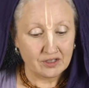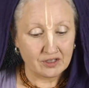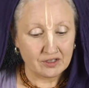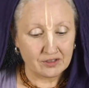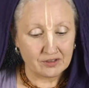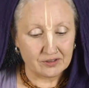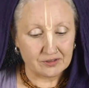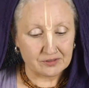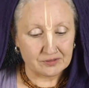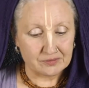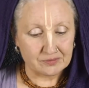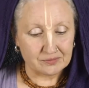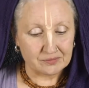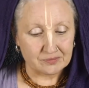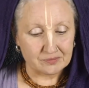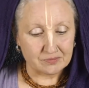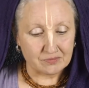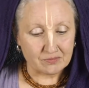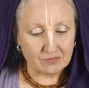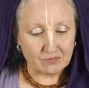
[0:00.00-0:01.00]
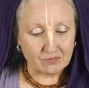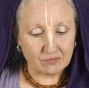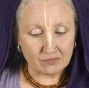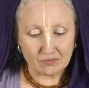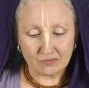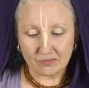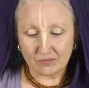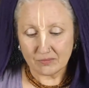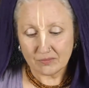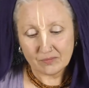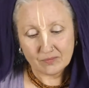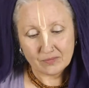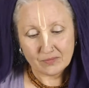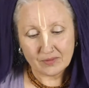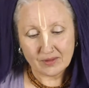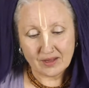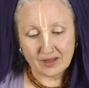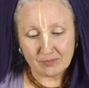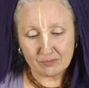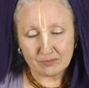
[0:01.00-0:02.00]

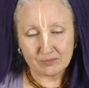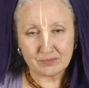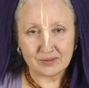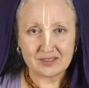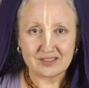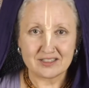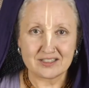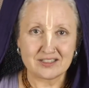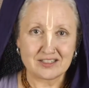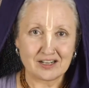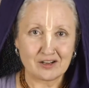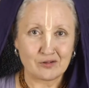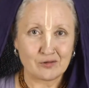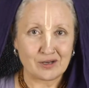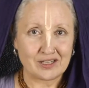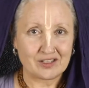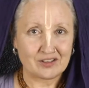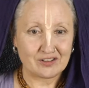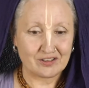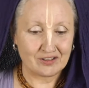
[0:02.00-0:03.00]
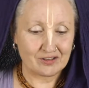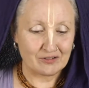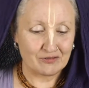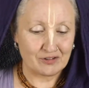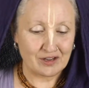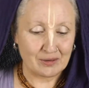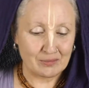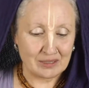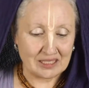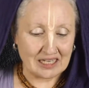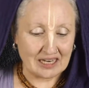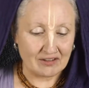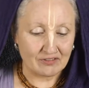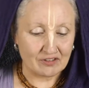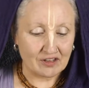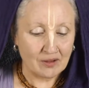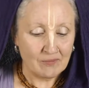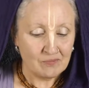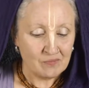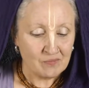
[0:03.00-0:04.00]
But there's still quite a fair bit left.